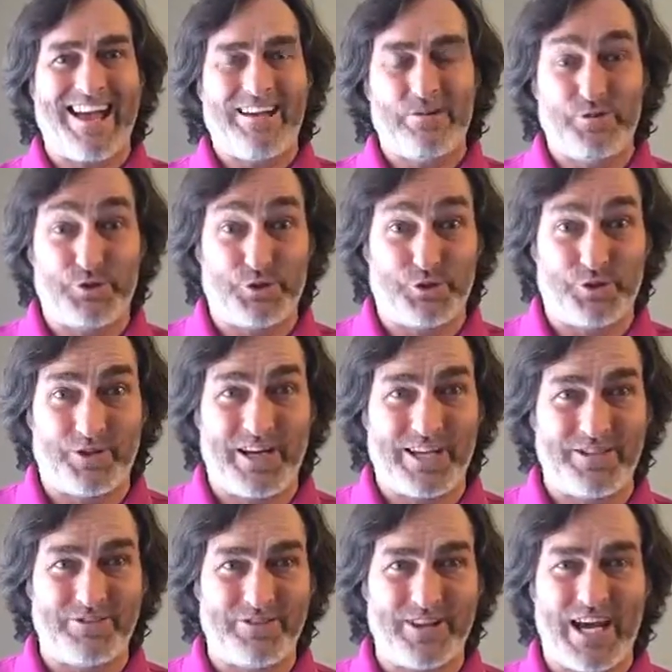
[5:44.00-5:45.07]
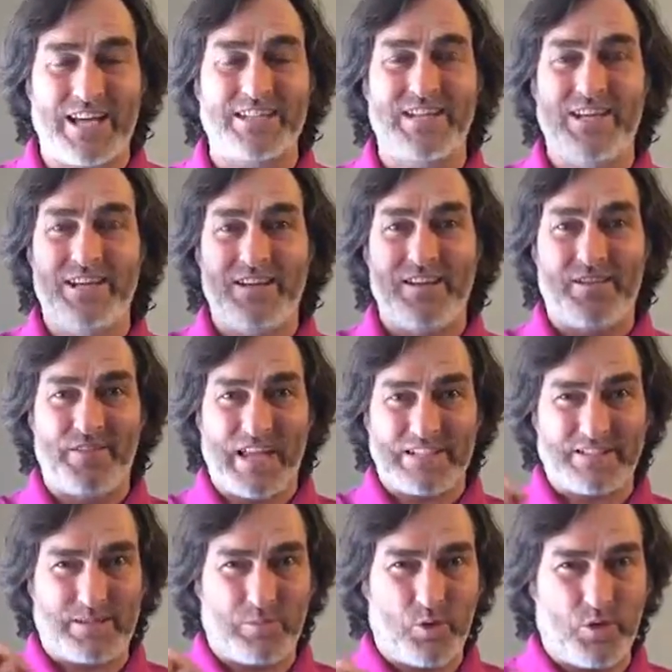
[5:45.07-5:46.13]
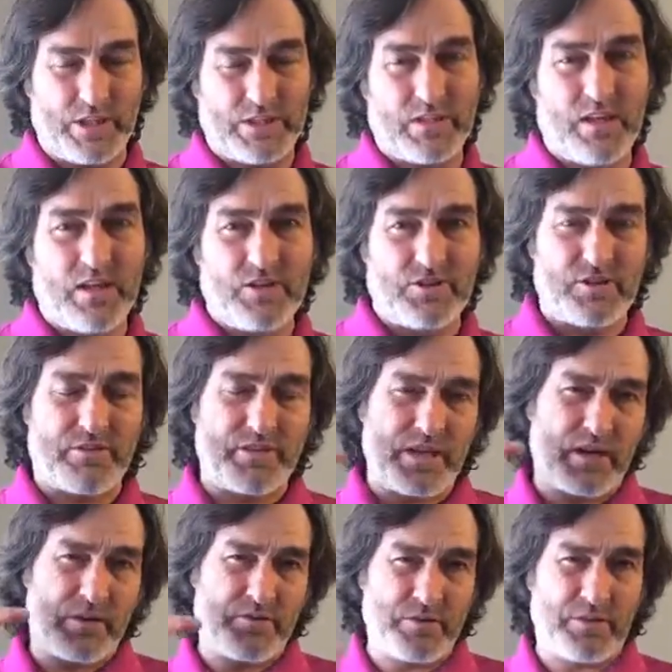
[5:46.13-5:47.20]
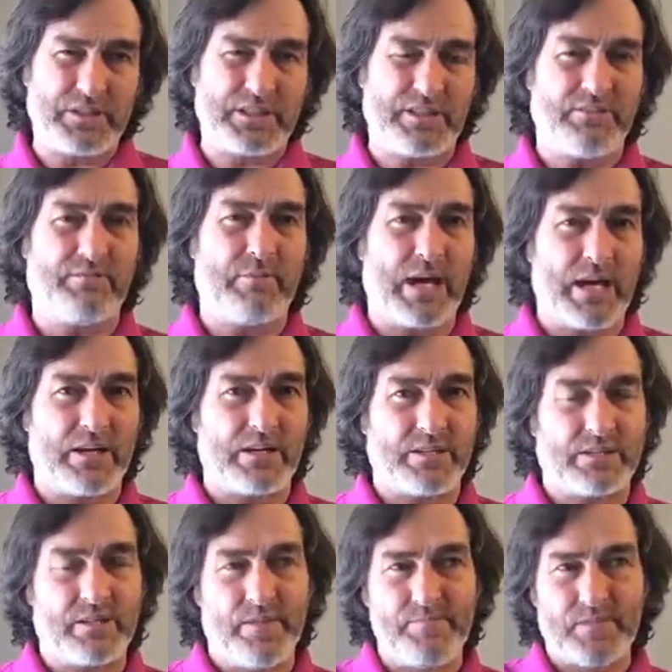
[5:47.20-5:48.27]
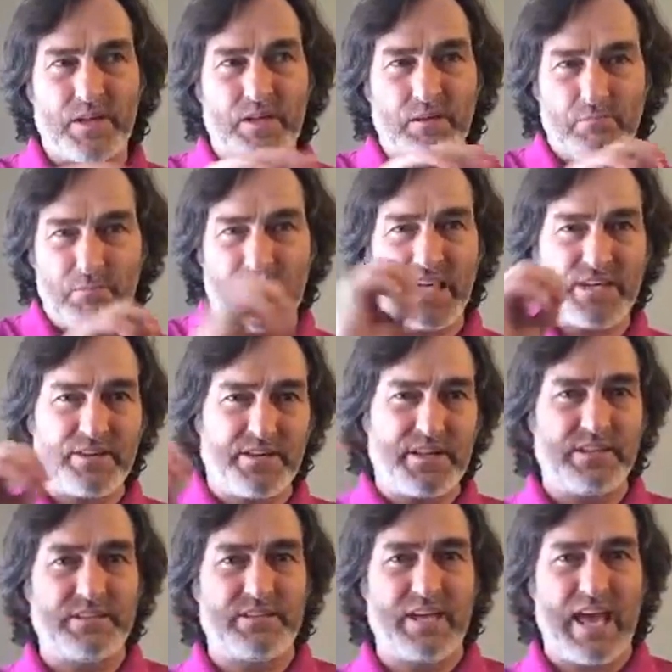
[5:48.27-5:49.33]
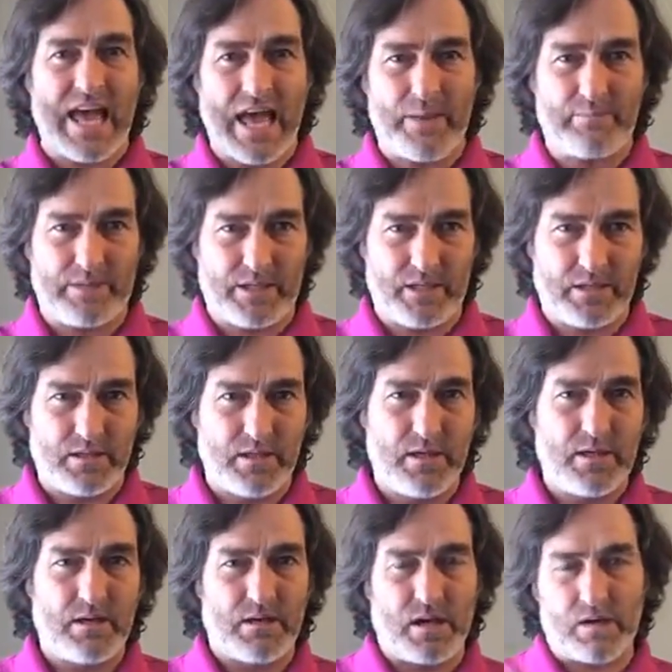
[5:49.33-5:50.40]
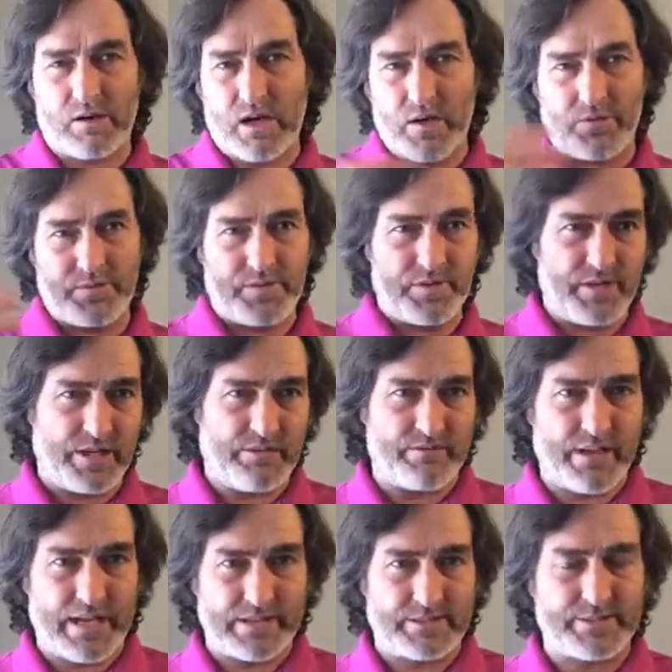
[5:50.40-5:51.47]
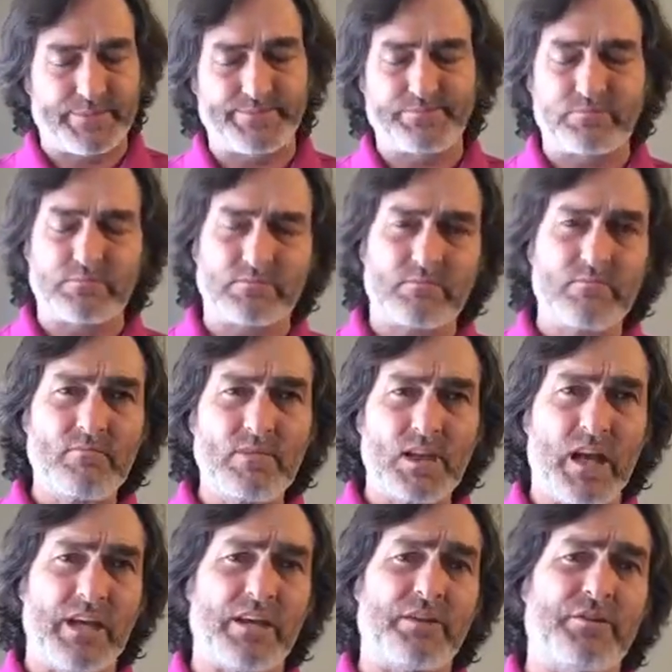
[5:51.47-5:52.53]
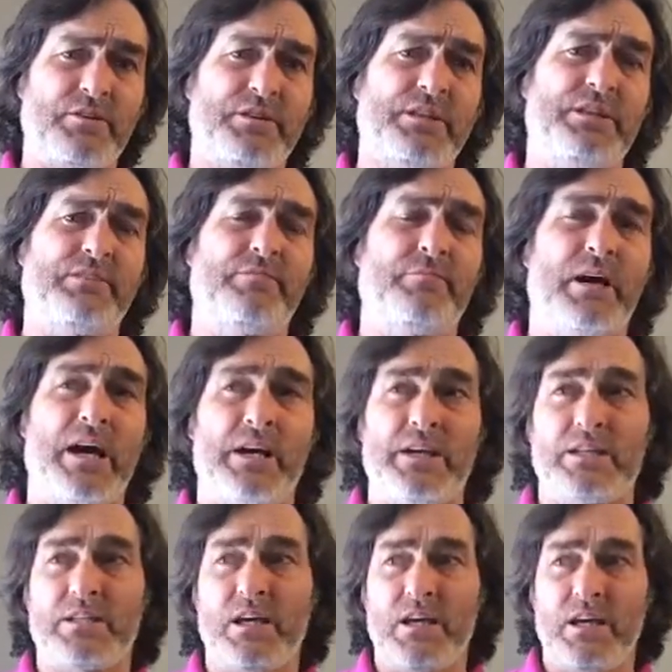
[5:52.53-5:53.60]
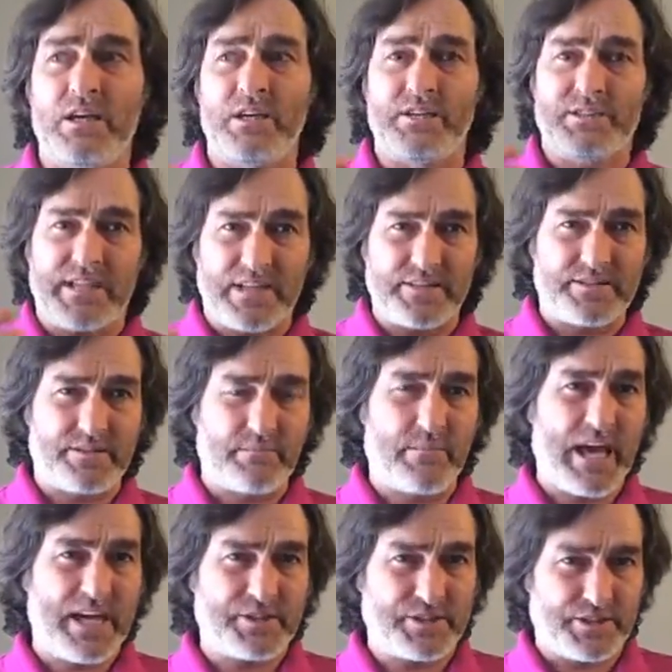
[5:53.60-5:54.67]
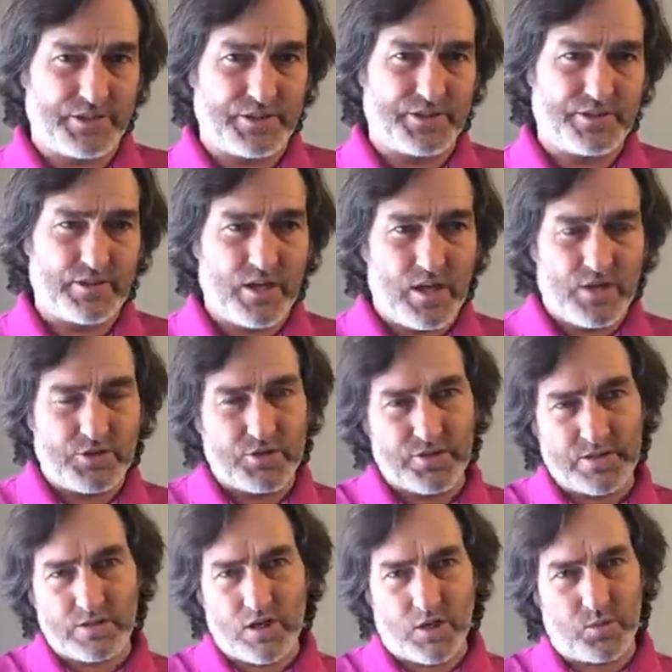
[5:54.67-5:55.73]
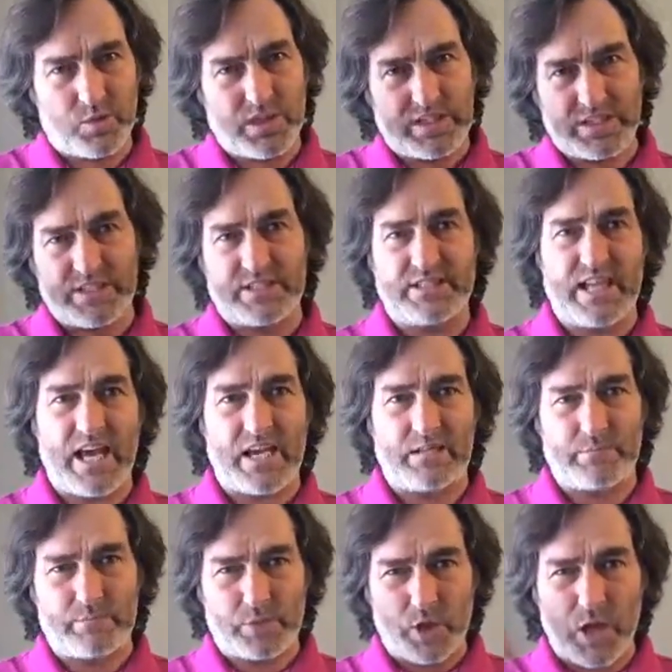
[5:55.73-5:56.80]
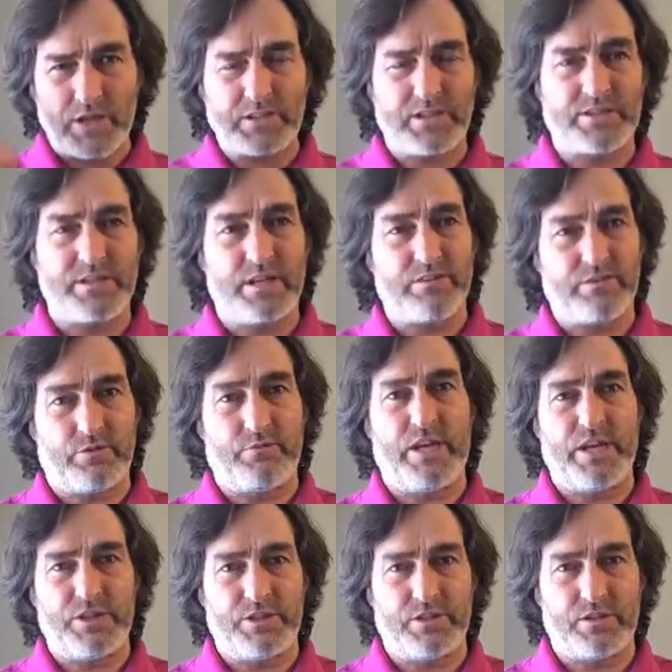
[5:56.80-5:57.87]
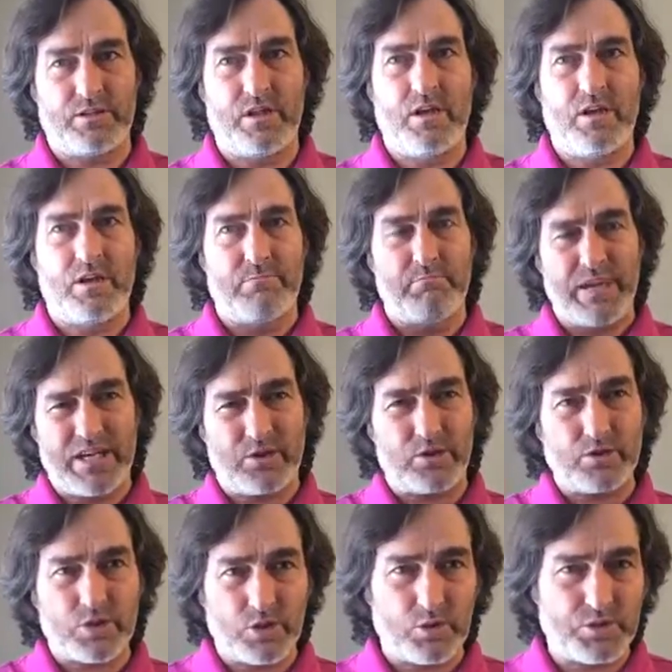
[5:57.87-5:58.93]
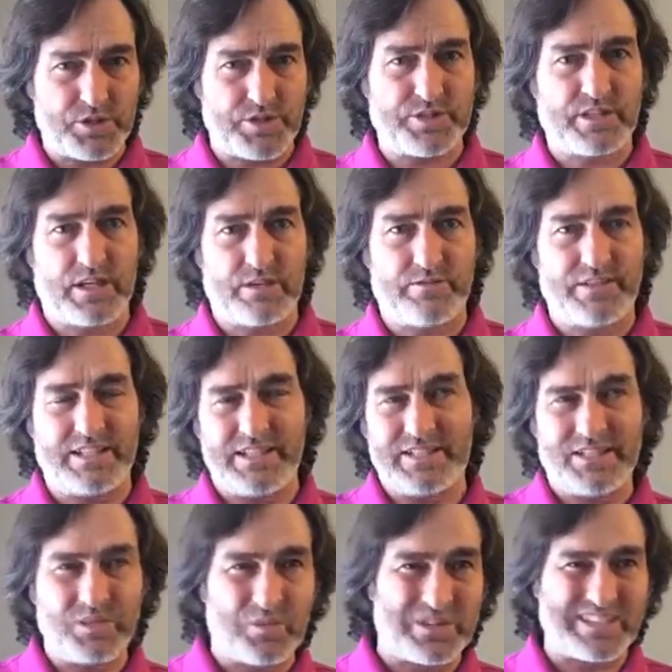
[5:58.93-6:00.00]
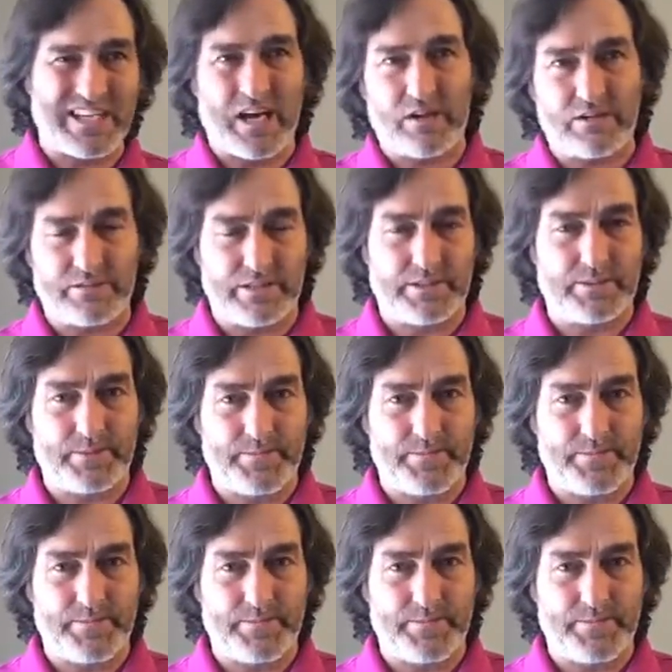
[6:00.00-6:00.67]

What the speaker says: Sure, I do that. That's the point. So if they are authoritative parent, make things happy around the event. An authoritative parent sends the message so the dog will understand, process the information, make conclusions out of it, and see what's out of it.